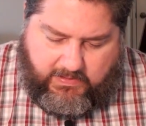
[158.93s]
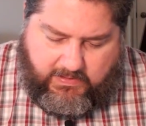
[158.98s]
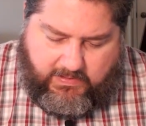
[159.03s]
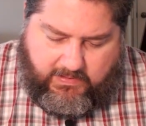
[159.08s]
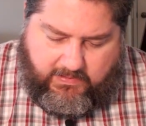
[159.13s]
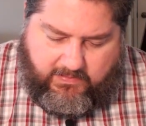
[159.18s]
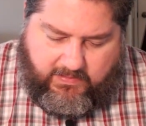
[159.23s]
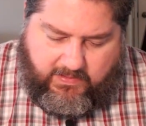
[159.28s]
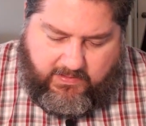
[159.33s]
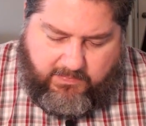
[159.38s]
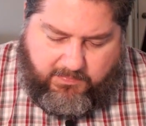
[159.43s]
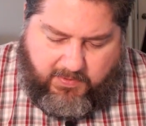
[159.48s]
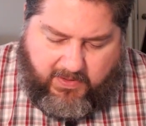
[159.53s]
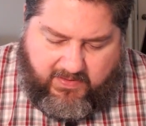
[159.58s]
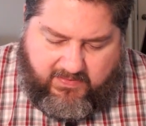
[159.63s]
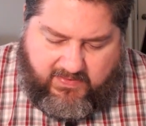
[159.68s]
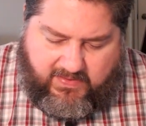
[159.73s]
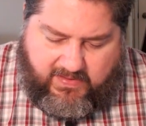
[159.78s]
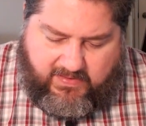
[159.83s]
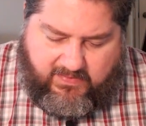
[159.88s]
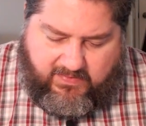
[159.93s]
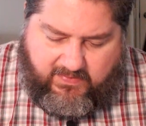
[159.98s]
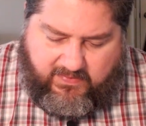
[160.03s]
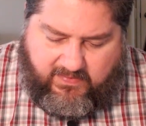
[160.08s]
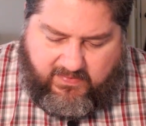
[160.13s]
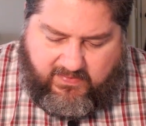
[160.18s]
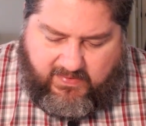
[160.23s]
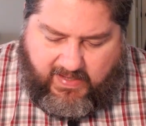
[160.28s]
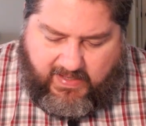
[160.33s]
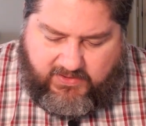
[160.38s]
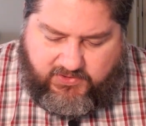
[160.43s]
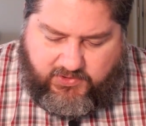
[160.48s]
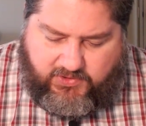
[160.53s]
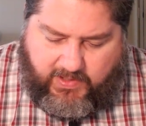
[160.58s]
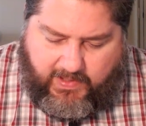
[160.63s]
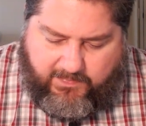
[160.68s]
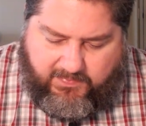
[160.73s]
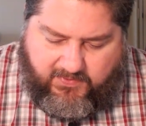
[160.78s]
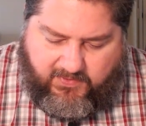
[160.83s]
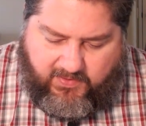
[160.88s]
Then the presidents and the
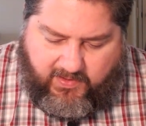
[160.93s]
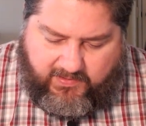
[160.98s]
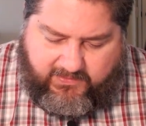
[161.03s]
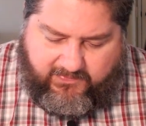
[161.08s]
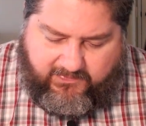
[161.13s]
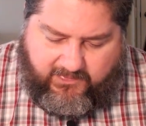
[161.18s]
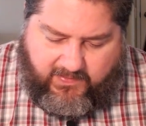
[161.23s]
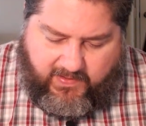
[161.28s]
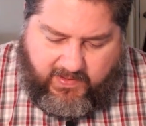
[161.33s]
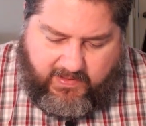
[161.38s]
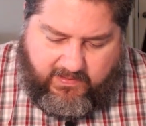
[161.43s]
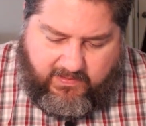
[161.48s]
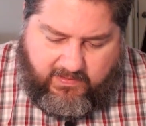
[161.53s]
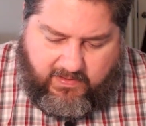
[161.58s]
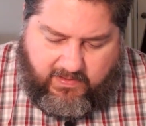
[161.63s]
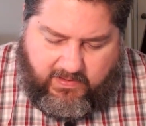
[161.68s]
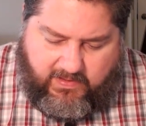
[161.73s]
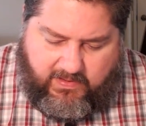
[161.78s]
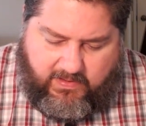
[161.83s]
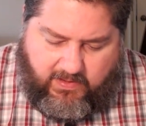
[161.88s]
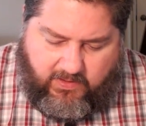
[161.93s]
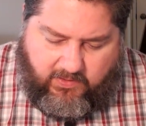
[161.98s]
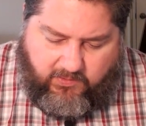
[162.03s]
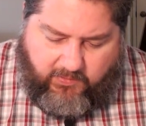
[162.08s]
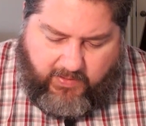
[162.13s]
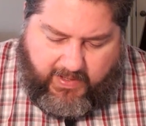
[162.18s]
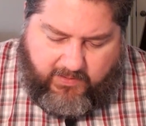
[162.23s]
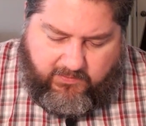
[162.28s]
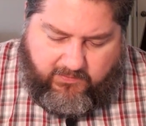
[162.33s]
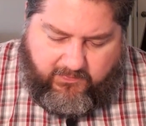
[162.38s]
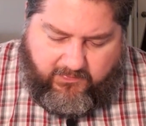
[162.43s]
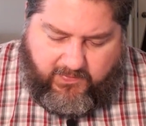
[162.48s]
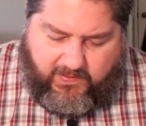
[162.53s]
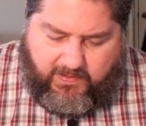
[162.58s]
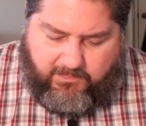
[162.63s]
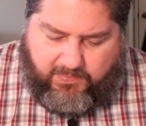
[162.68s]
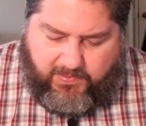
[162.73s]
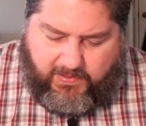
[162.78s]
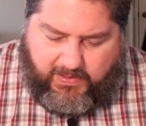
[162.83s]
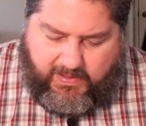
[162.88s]
satraps sought to find a ground for
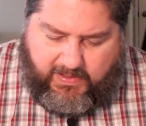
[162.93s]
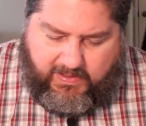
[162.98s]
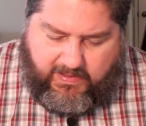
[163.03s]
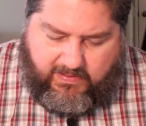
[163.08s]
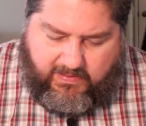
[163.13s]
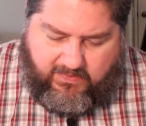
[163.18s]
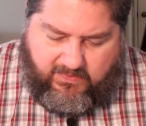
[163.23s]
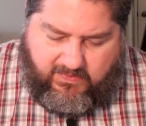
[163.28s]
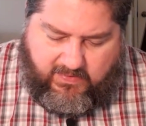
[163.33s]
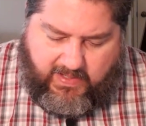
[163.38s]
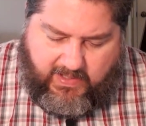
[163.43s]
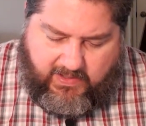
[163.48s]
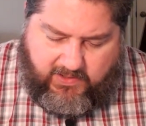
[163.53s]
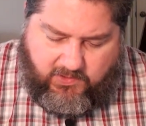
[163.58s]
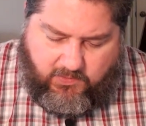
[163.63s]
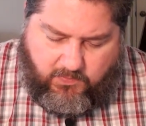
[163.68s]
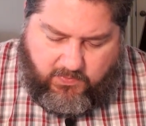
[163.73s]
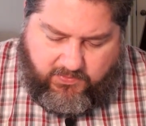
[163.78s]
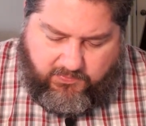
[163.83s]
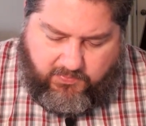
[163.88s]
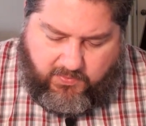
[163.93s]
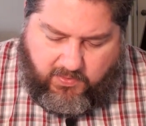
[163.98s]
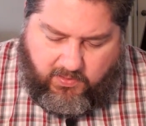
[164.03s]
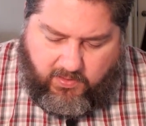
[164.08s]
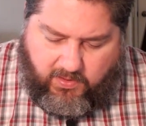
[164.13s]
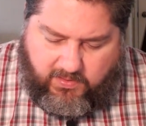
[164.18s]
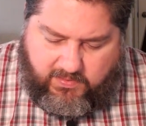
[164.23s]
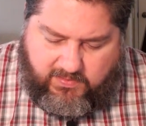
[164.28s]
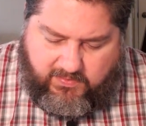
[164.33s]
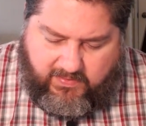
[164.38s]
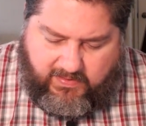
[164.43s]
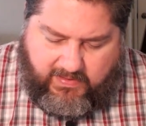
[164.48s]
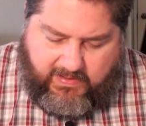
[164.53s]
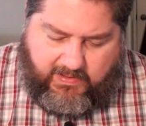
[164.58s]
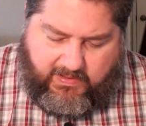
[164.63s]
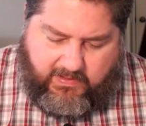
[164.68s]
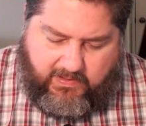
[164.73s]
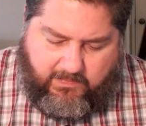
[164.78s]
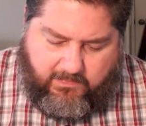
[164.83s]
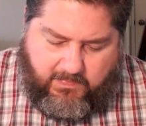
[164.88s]
complaint against Daniel with regard to the
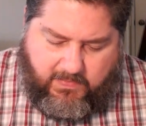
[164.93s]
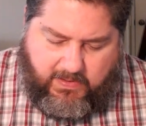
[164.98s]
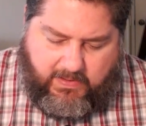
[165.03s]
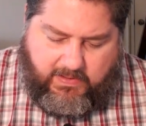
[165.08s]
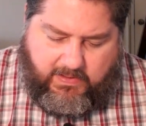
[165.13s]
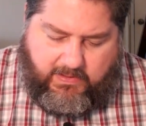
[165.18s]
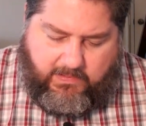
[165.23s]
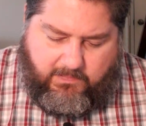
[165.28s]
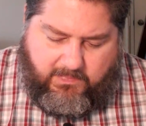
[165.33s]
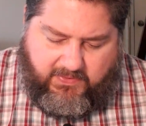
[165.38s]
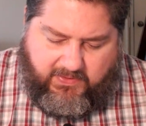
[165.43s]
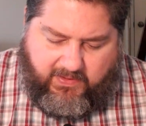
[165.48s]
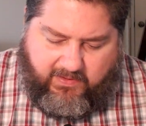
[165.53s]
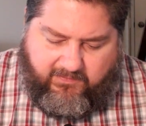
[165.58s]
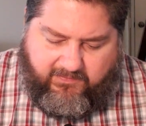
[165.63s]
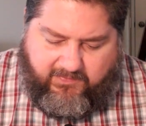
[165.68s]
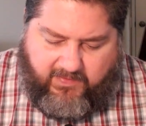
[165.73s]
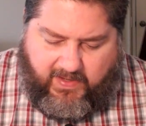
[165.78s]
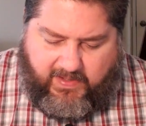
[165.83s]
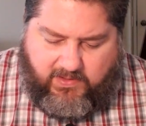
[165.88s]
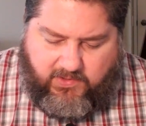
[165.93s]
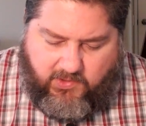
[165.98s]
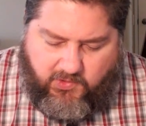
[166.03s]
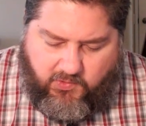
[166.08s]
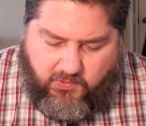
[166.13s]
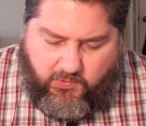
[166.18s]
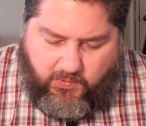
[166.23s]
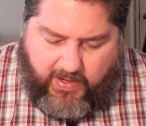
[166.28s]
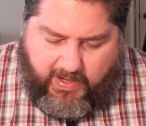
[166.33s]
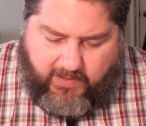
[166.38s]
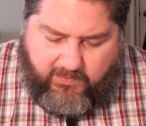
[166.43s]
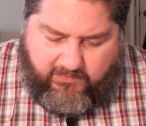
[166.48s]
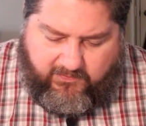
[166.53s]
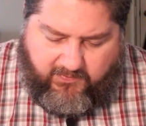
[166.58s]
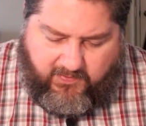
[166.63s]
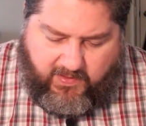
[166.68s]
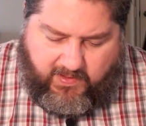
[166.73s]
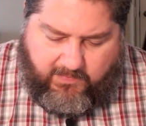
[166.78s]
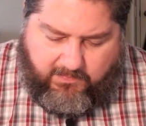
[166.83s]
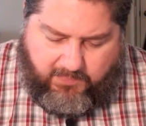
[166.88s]
kingdom, but they could find no ground
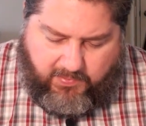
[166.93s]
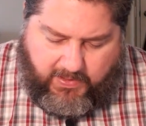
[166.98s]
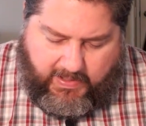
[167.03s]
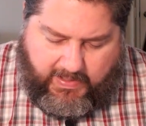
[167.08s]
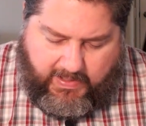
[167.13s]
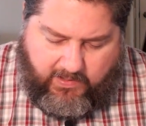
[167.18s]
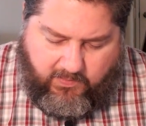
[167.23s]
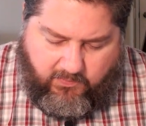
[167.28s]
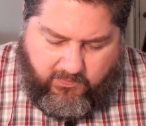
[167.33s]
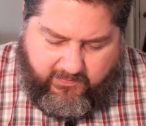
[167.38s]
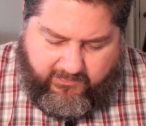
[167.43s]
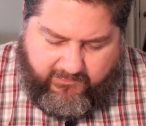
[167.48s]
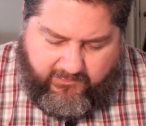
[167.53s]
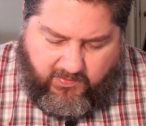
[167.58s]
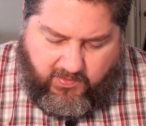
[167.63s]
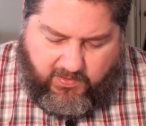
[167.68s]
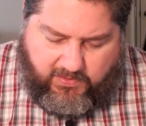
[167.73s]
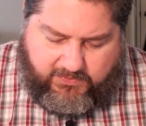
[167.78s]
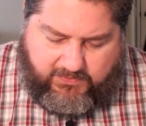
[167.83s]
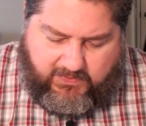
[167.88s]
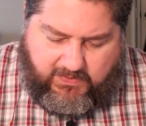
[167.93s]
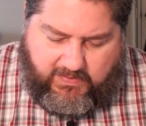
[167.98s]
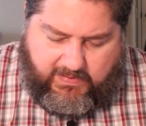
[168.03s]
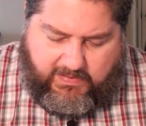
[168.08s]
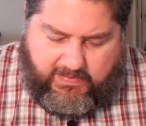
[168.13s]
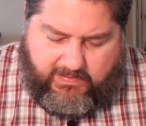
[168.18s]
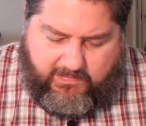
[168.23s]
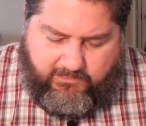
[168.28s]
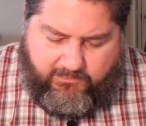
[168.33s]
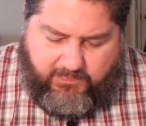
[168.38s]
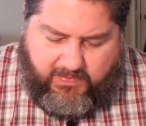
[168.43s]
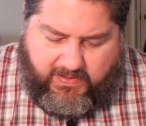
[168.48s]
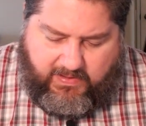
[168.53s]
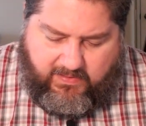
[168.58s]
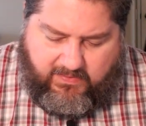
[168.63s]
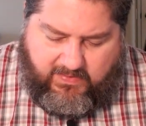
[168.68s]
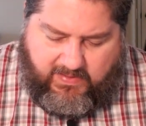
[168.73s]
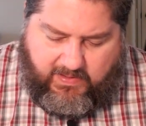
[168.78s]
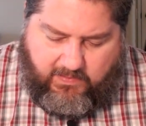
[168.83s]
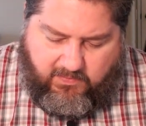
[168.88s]
for complaint or fault,
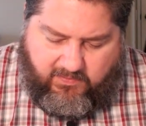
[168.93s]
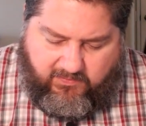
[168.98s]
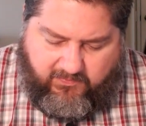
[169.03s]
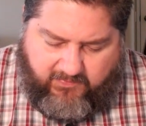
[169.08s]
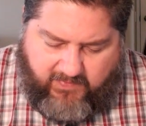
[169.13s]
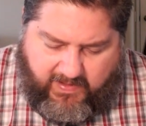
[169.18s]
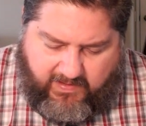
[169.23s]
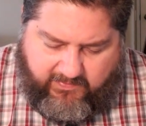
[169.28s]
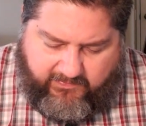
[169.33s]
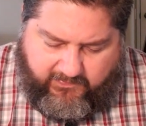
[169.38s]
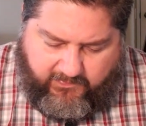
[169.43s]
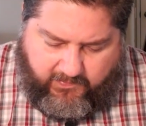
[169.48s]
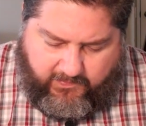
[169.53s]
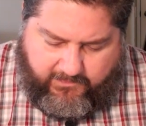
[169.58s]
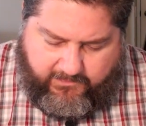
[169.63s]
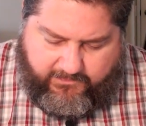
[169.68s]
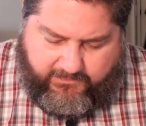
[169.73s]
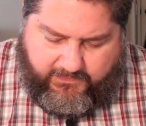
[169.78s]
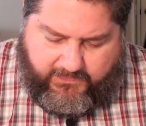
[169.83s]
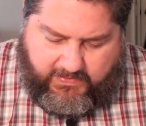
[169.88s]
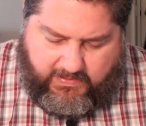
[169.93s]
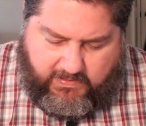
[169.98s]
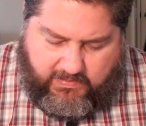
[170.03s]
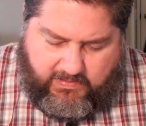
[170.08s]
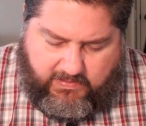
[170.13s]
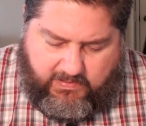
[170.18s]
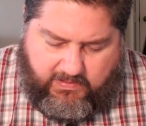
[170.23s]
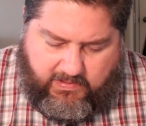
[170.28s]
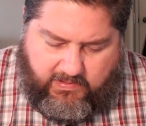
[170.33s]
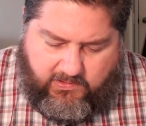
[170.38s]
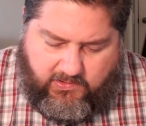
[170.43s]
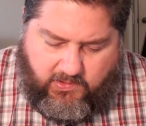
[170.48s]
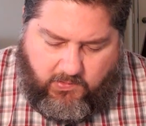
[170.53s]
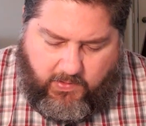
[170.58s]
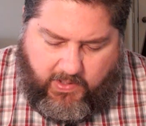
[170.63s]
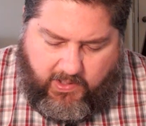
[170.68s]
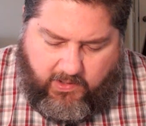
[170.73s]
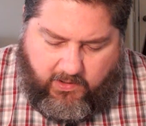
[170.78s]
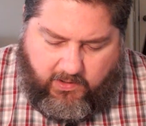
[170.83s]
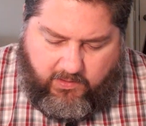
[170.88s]
because he was faithful, and no
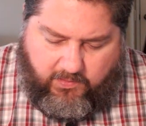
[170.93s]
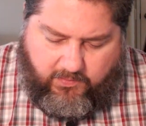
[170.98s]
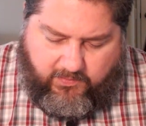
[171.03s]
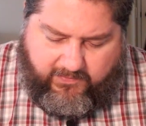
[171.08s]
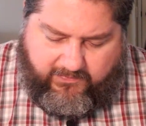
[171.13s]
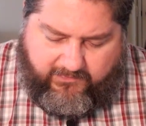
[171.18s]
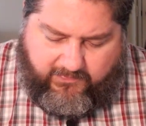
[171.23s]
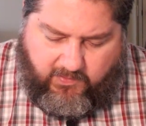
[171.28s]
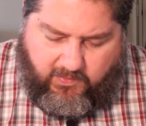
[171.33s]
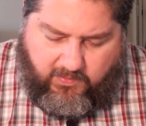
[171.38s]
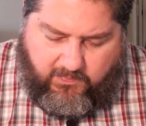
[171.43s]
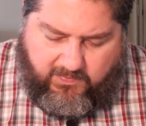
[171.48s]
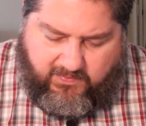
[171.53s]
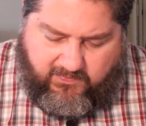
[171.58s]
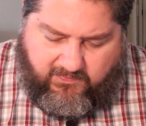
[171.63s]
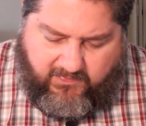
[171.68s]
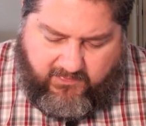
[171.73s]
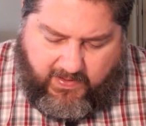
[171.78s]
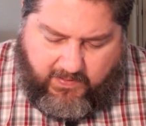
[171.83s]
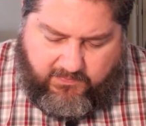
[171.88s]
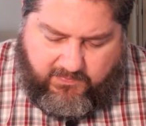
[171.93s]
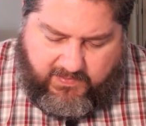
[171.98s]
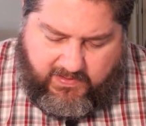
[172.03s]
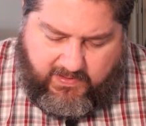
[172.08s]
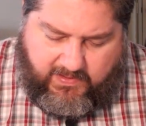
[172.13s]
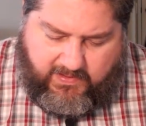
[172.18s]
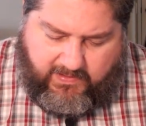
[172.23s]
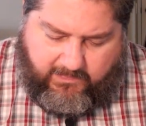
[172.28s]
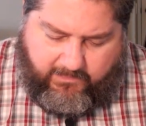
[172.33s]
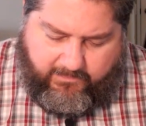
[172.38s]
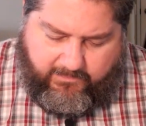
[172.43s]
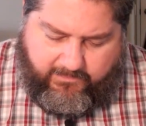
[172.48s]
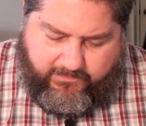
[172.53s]
error or fault was found in him.